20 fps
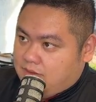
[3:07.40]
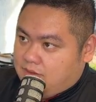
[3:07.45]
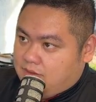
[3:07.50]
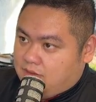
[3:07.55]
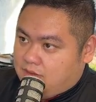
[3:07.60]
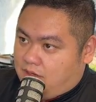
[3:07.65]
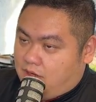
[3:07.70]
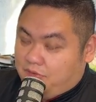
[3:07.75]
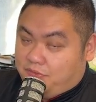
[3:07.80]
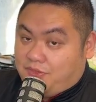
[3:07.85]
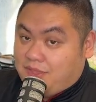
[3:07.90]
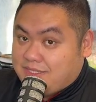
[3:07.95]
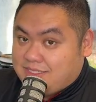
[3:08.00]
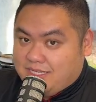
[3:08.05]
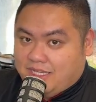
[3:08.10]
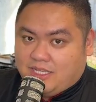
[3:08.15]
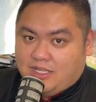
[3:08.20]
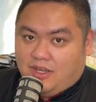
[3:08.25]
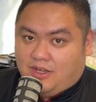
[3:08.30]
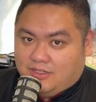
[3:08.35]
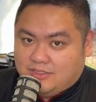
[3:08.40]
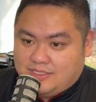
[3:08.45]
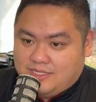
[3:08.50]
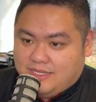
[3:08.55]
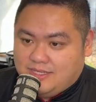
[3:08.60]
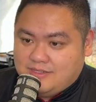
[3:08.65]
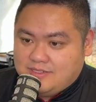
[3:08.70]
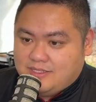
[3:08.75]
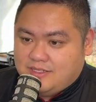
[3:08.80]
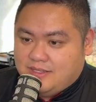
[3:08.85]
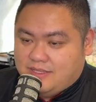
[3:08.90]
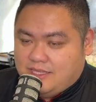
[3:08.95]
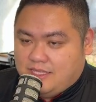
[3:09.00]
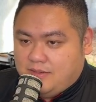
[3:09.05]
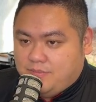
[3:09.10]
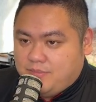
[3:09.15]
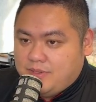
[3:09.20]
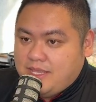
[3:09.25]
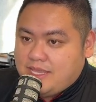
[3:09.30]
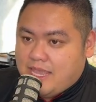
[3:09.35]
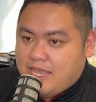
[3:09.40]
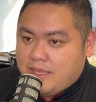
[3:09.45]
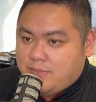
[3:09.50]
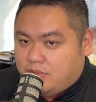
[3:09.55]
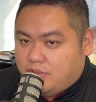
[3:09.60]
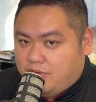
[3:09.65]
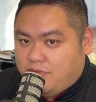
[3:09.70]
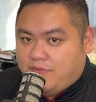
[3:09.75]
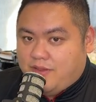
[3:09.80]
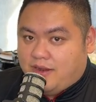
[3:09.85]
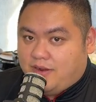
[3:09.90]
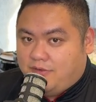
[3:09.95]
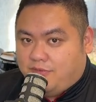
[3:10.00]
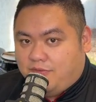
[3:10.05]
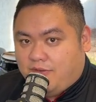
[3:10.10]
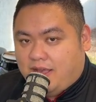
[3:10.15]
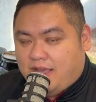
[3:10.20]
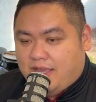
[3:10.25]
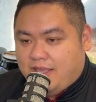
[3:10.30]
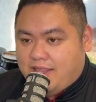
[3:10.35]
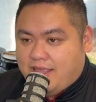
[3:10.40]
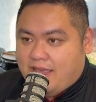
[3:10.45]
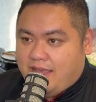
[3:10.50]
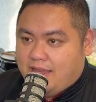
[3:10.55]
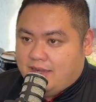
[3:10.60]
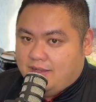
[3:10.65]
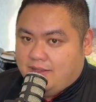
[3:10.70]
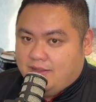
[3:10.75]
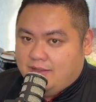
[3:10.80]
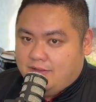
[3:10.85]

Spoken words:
authentic content, and then being able to verify that